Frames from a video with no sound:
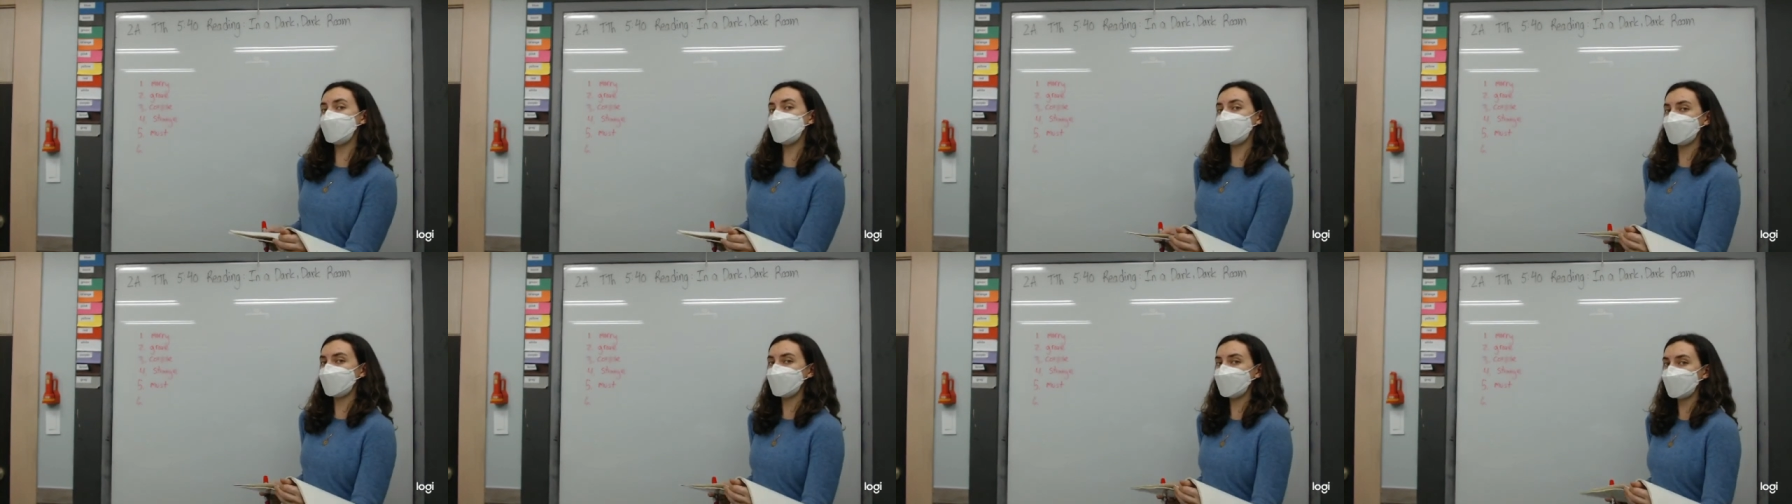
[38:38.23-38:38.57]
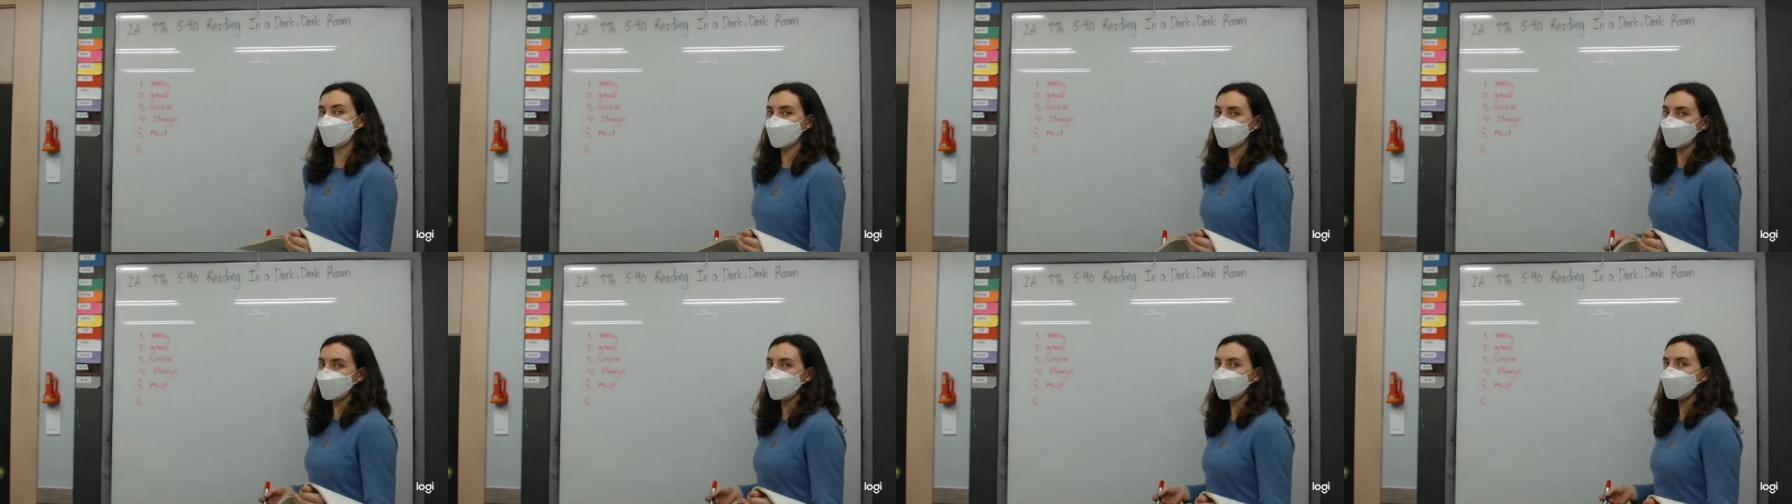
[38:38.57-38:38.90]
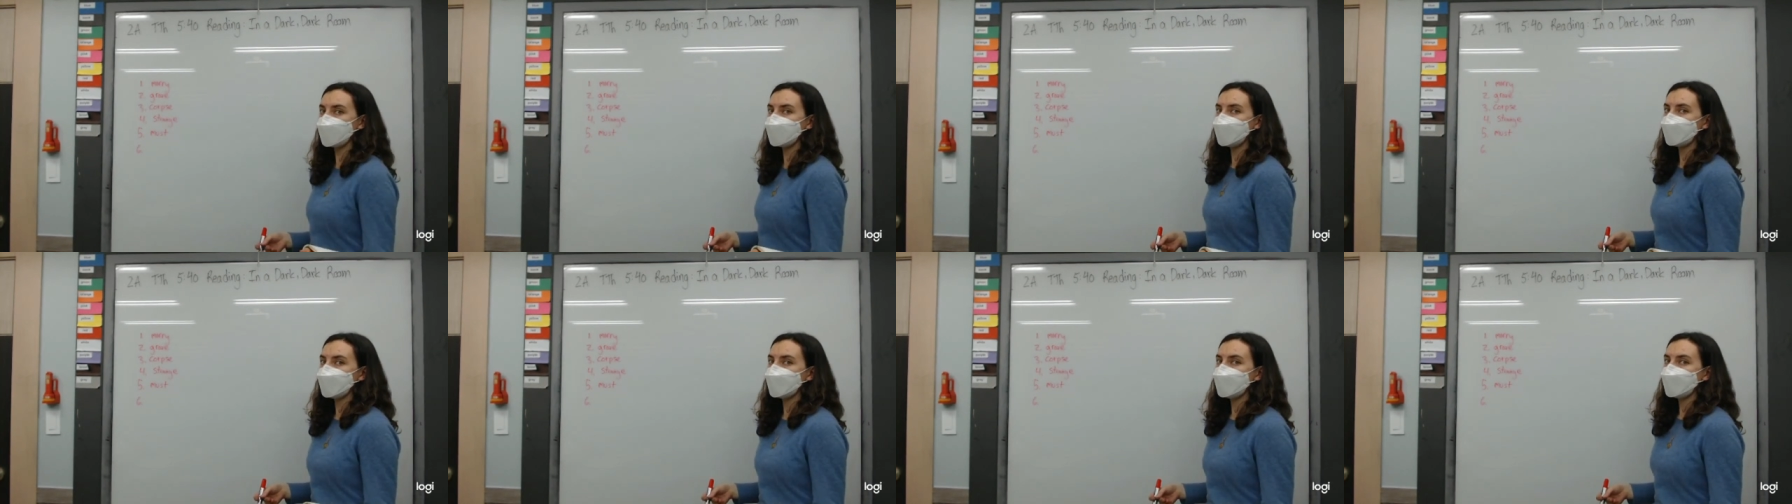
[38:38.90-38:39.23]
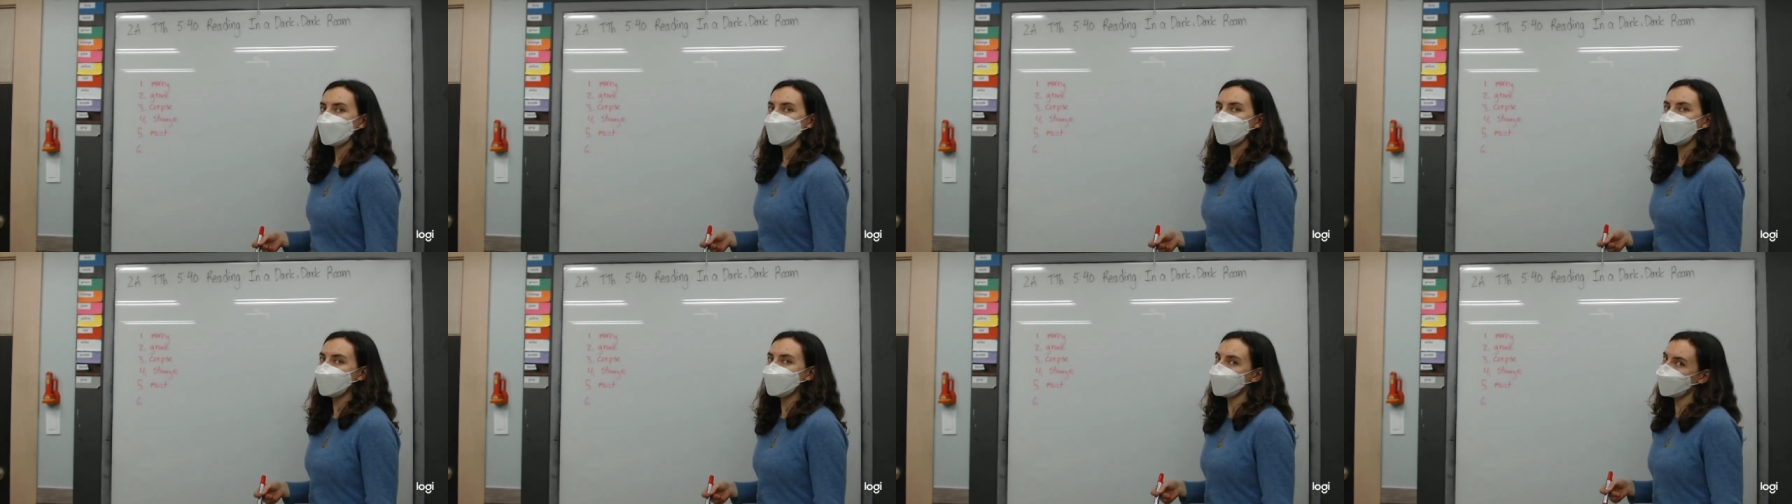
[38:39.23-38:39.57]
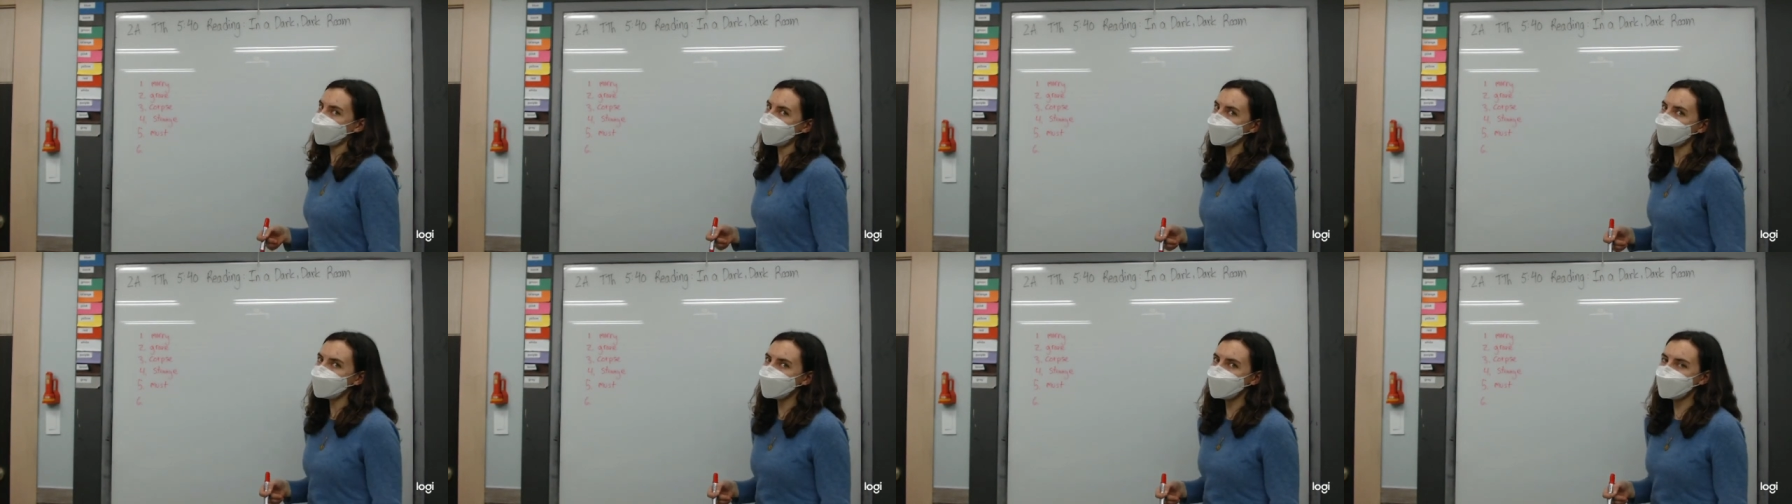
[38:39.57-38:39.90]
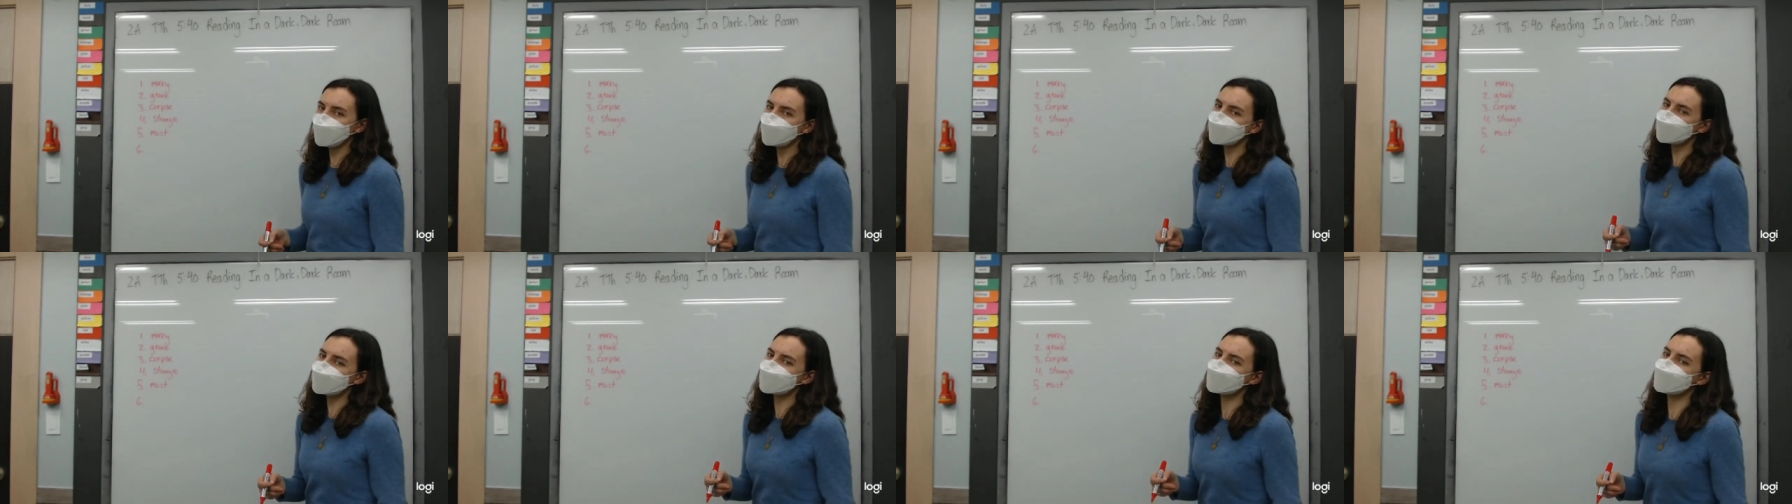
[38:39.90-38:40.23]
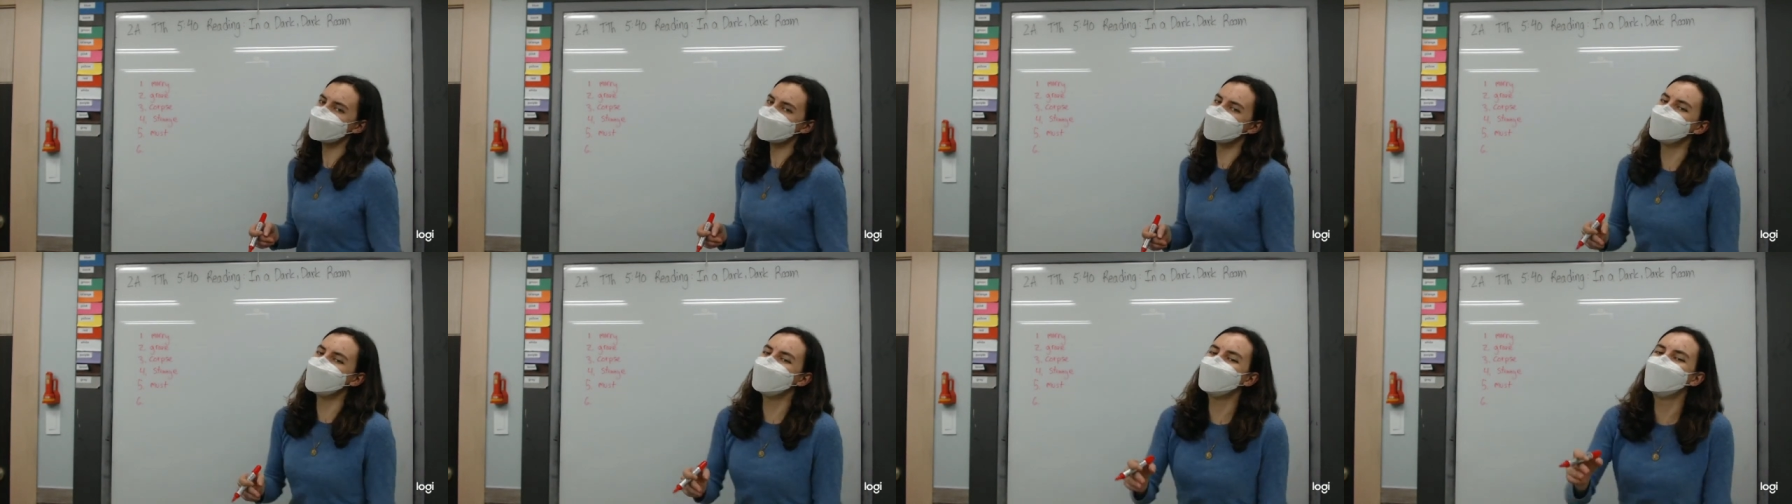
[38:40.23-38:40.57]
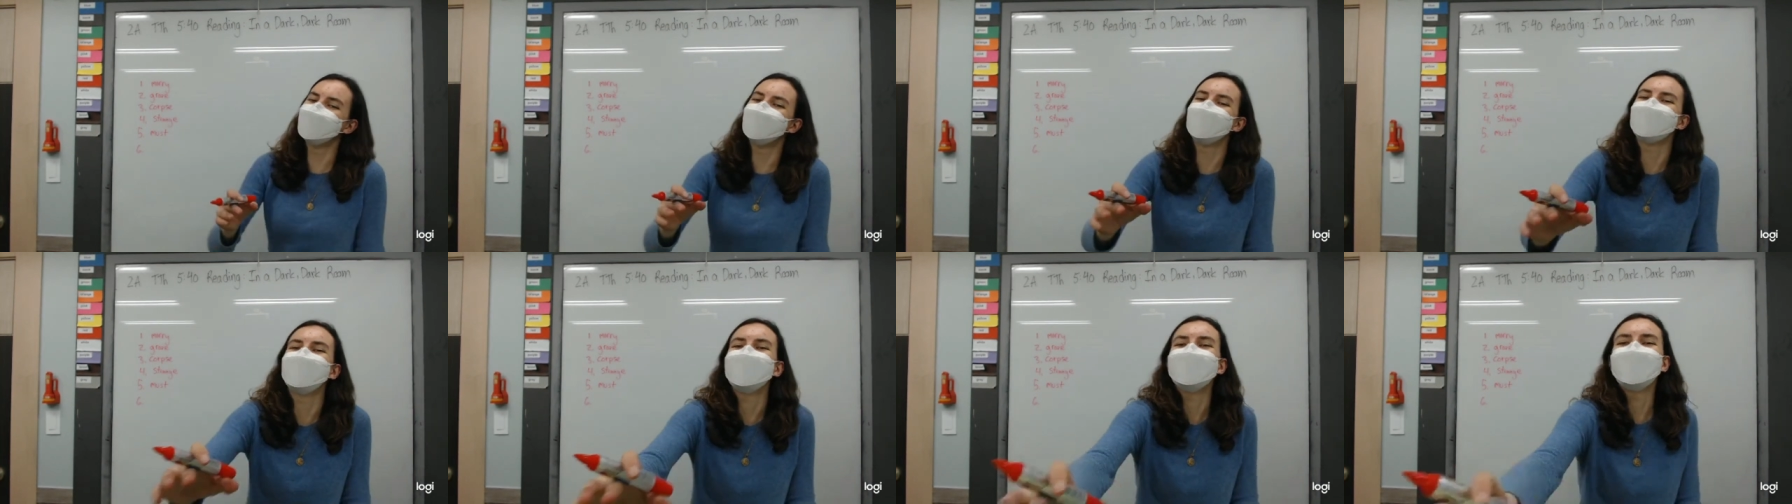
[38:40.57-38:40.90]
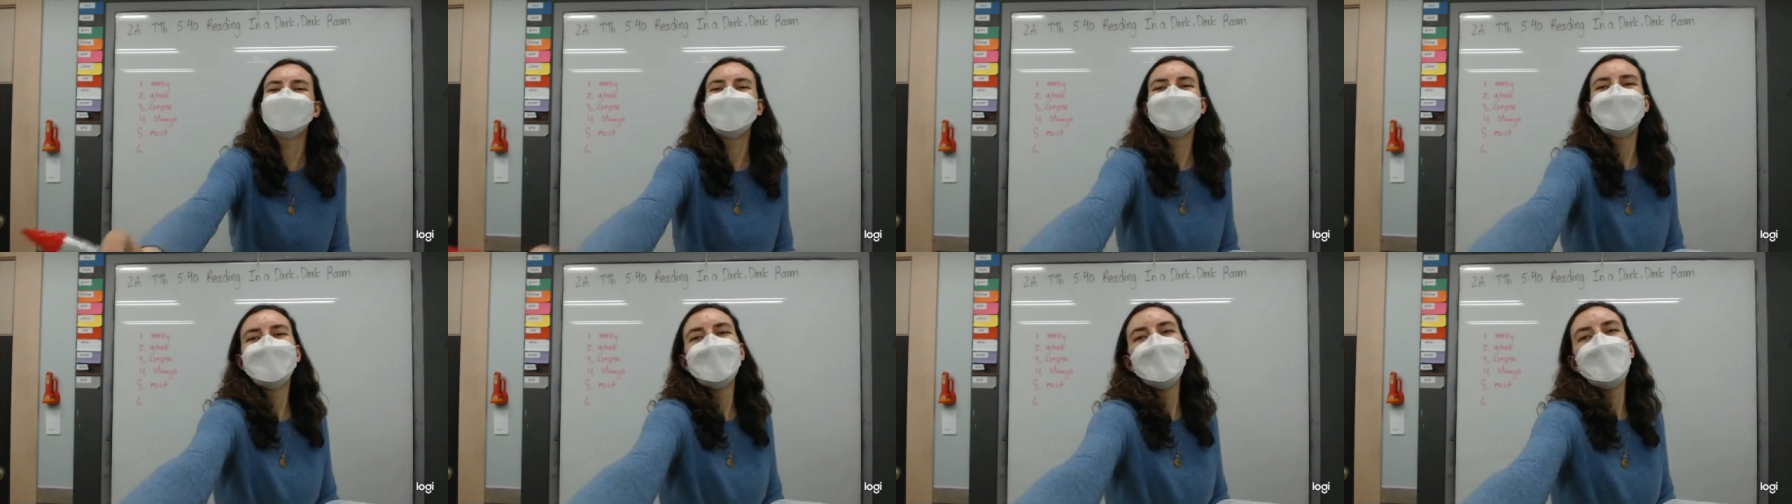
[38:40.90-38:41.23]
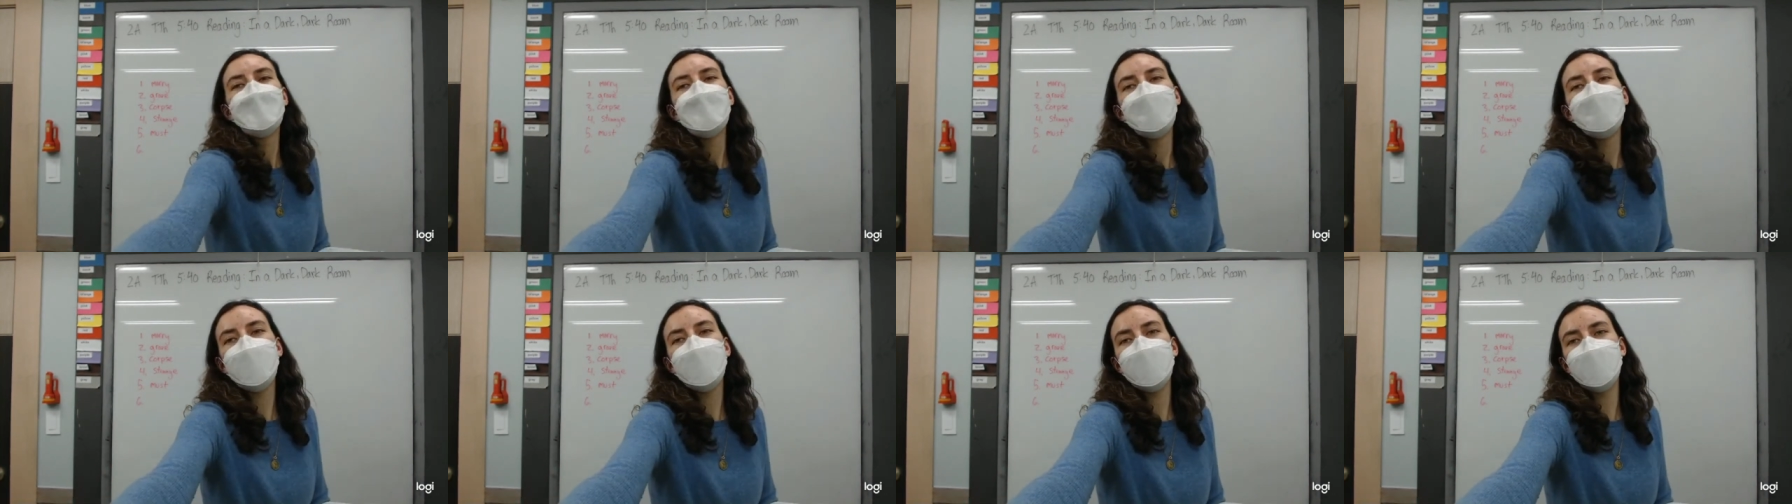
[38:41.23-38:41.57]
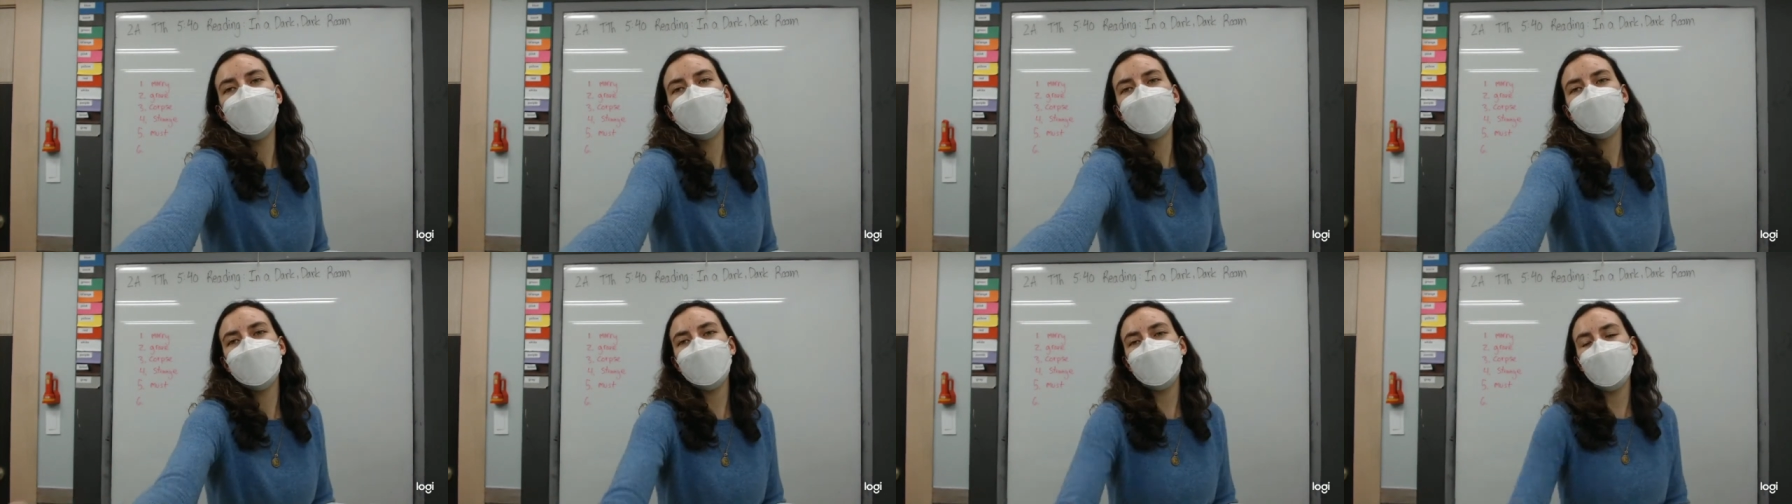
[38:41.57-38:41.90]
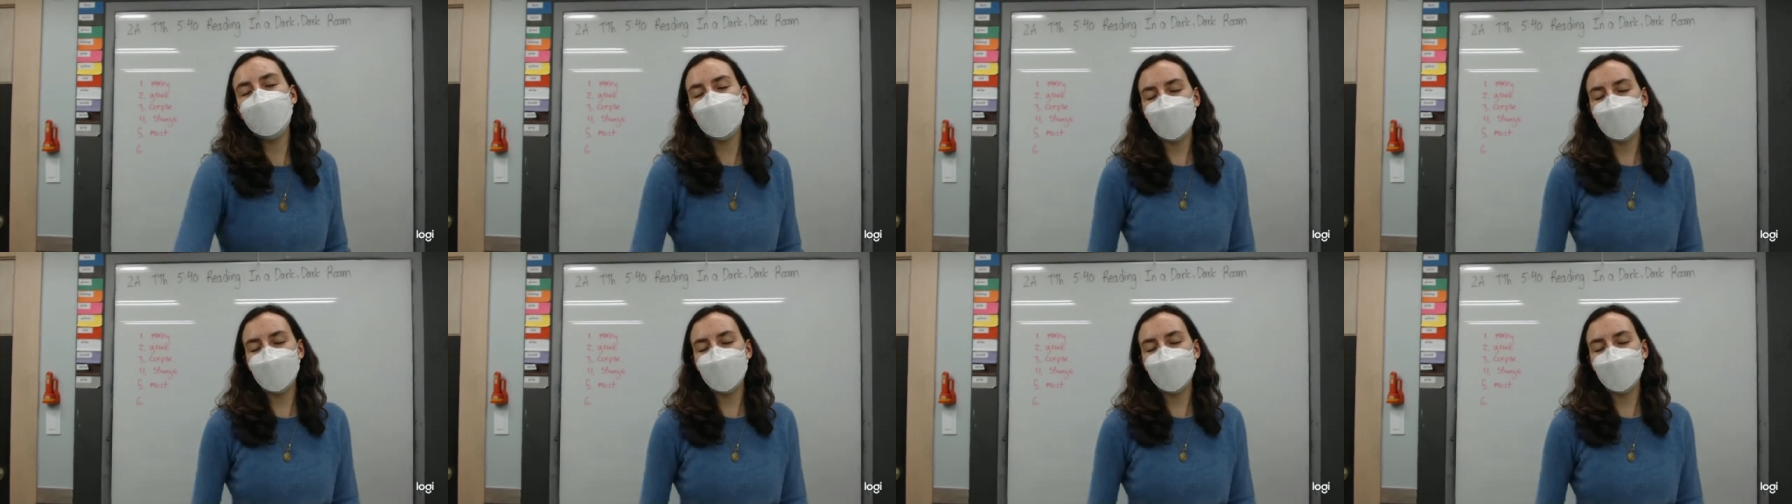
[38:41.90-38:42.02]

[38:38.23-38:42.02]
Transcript: study for your quiz. You have